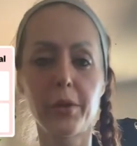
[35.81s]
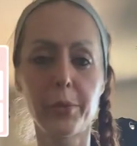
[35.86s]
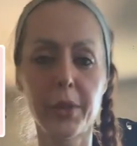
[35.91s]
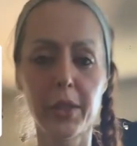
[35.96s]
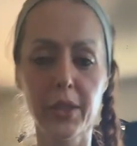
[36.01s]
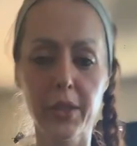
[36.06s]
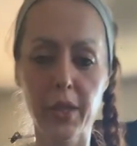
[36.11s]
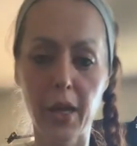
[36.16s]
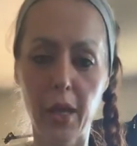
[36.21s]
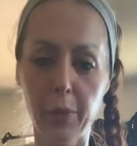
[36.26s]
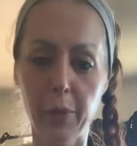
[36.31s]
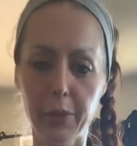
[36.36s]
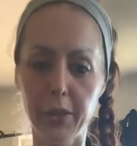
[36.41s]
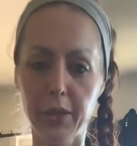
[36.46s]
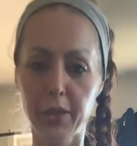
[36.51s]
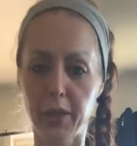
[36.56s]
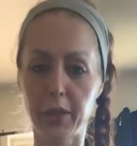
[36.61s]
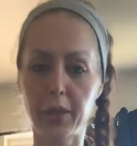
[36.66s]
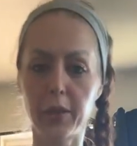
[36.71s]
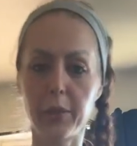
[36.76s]
I open this app,
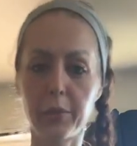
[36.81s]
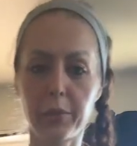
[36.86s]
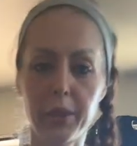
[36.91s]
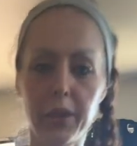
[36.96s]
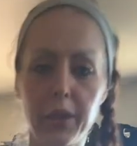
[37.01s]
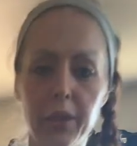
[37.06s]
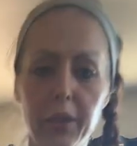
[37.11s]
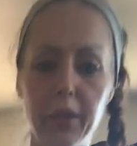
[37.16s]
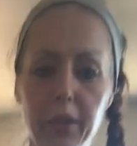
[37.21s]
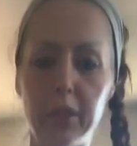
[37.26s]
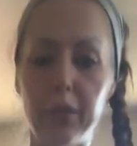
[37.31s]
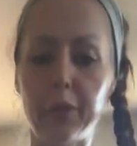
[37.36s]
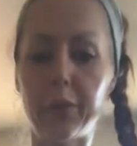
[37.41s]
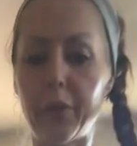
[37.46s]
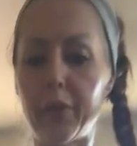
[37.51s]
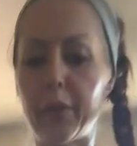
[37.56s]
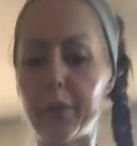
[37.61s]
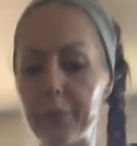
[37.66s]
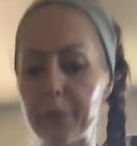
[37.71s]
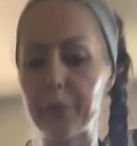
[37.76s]
it's like completely
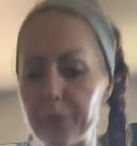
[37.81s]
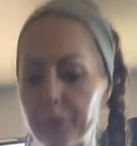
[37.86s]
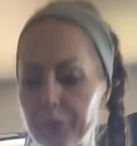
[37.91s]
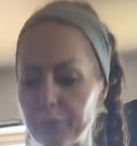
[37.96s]
different.